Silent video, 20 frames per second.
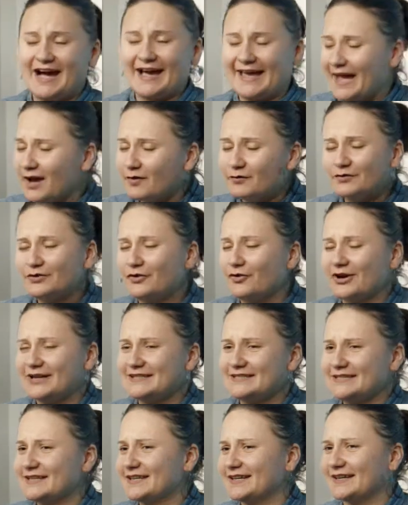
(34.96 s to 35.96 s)
I have no
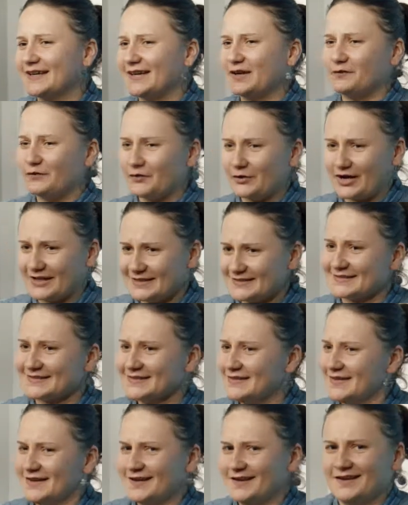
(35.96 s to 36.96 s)
idea if you guys
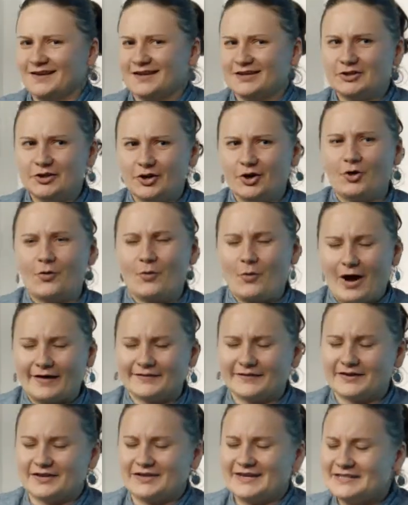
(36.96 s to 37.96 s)
know
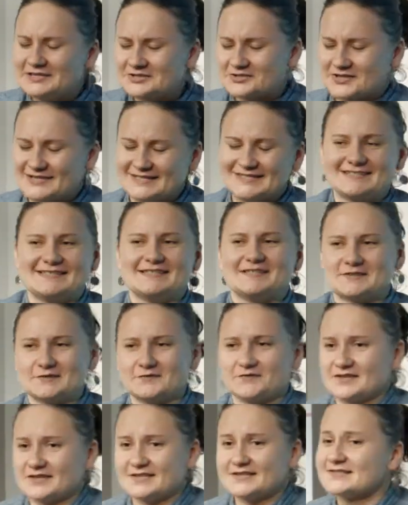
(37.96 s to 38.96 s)
the intricacies
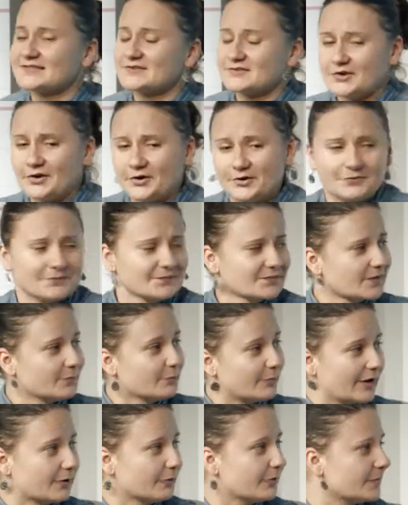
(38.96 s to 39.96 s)
of this, so
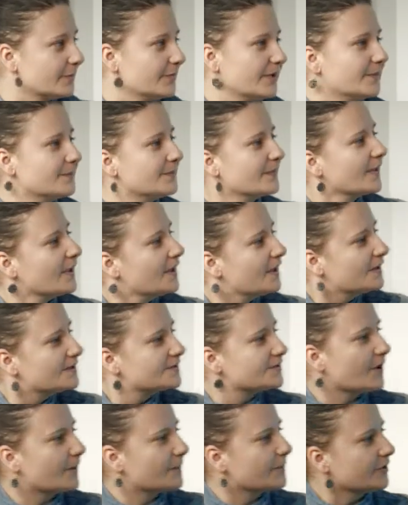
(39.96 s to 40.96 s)
bear with me.
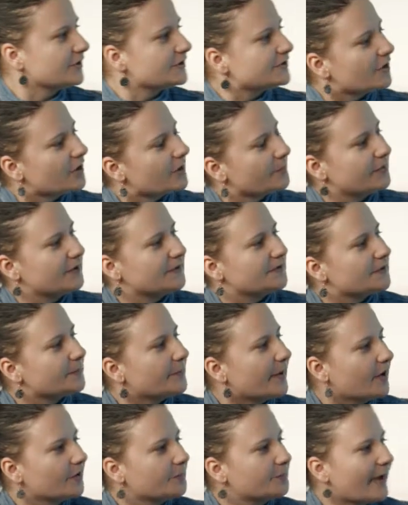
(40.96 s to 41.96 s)
So I'm going to talk a bit
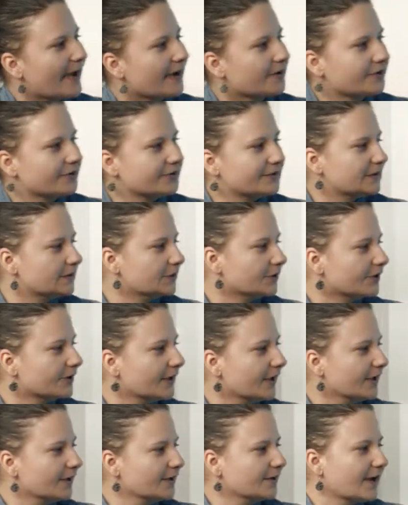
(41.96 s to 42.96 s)
about background and
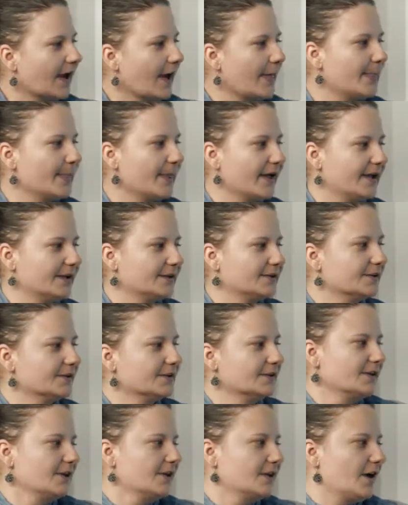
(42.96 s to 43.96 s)
learning, and then
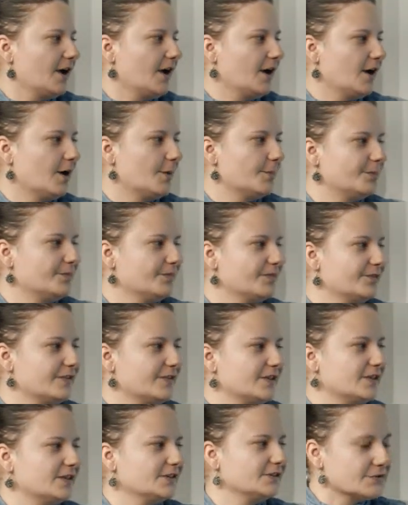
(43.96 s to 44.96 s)

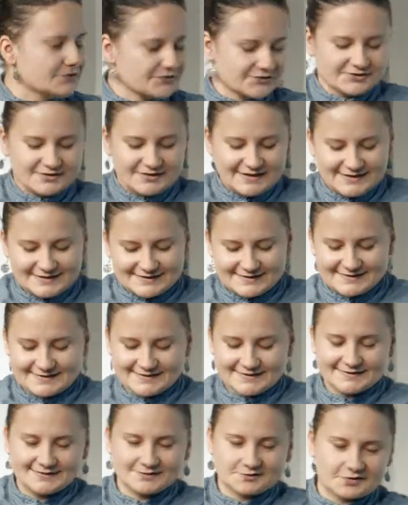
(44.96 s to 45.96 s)
the user
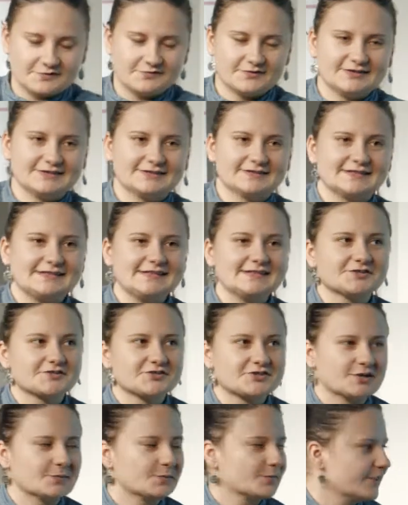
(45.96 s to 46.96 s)
needs driven
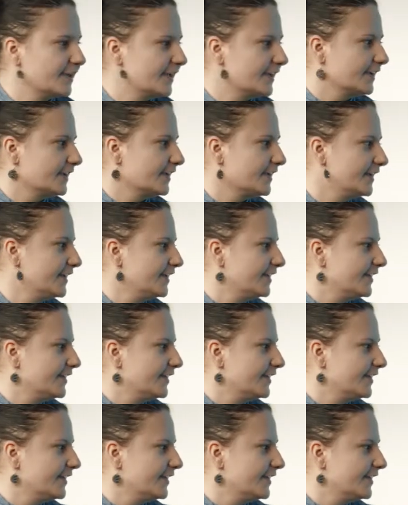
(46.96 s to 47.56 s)
leadership thing